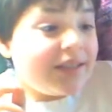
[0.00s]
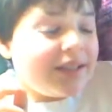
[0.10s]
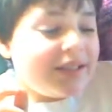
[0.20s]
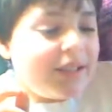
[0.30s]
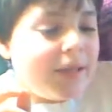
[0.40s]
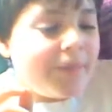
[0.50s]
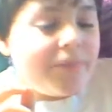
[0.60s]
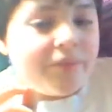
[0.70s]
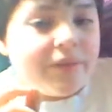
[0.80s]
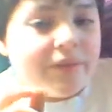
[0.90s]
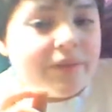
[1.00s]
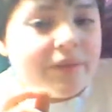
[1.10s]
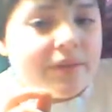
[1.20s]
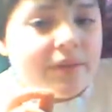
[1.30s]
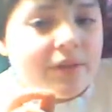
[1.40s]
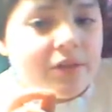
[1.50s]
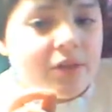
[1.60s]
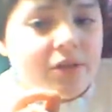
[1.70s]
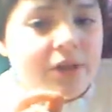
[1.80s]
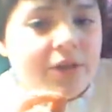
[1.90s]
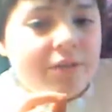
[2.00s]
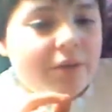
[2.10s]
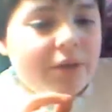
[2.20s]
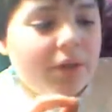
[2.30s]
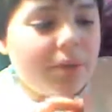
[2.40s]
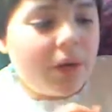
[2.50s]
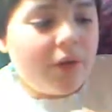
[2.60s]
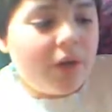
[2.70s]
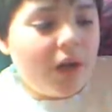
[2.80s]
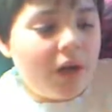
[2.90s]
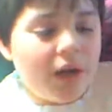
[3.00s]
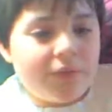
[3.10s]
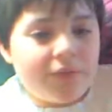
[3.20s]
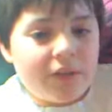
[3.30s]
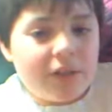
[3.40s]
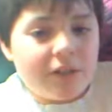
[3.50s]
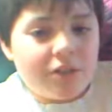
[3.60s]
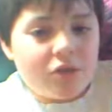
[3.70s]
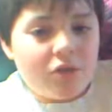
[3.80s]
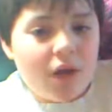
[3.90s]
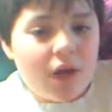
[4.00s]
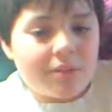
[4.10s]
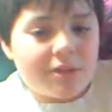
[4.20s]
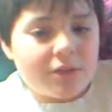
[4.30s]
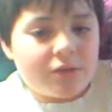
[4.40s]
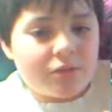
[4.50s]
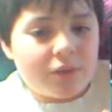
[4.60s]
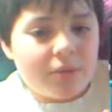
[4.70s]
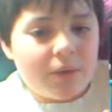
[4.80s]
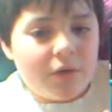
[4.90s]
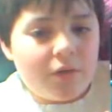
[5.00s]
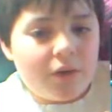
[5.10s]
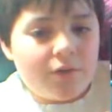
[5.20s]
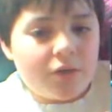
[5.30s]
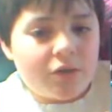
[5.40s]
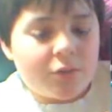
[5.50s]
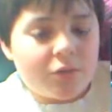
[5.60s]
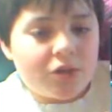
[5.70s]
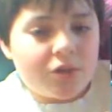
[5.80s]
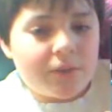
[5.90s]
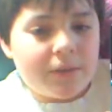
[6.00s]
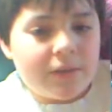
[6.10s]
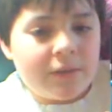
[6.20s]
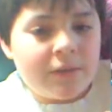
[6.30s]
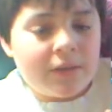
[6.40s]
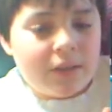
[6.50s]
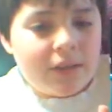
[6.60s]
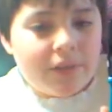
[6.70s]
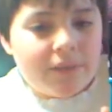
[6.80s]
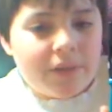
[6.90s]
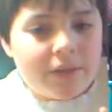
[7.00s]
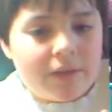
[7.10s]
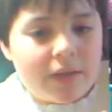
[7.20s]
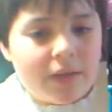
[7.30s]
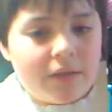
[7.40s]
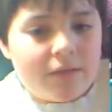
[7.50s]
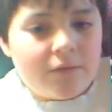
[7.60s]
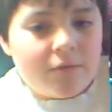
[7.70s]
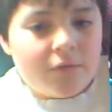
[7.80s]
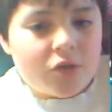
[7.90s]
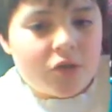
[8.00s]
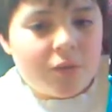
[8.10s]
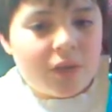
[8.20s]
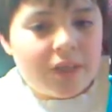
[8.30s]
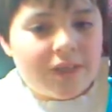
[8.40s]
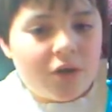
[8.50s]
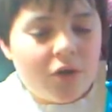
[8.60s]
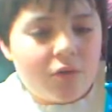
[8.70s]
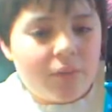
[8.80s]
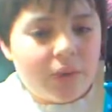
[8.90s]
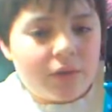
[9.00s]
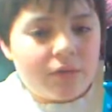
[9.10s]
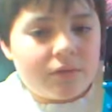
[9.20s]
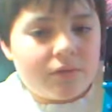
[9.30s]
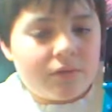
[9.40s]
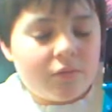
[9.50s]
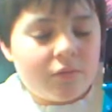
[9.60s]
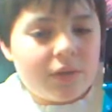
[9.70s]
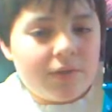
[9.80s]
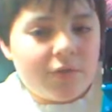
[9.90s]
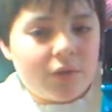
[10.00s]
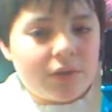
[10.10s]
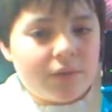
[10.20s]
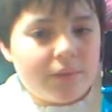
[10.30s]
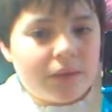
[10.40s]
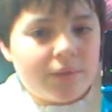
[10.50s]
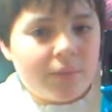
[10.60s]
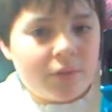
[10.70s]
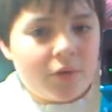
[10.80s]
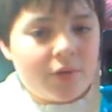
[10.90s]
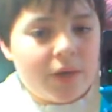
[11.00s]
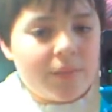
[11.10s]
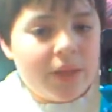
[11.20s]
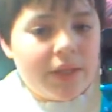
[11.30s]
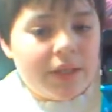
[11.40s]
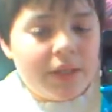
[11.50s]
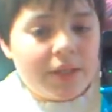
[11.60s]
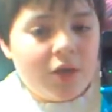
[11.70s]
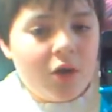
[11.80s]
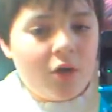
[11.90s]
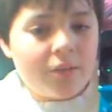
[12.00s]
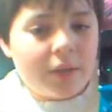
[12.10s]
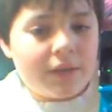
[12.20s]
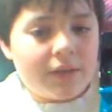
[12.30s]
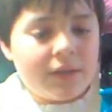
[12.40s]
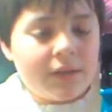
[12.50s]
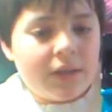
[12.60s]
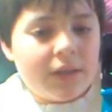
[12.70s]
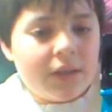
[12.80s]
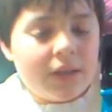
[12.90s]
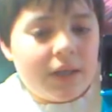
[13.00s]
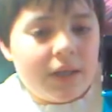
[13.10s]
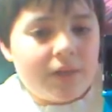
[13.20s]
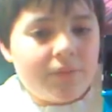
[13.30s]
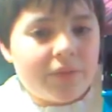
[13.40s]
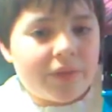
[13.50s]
Yeah. So anyway, when you power off, you get two options when you power off. You just push the button, and first you want to hit the home button if you're in the middle of a program. You hit the home button, and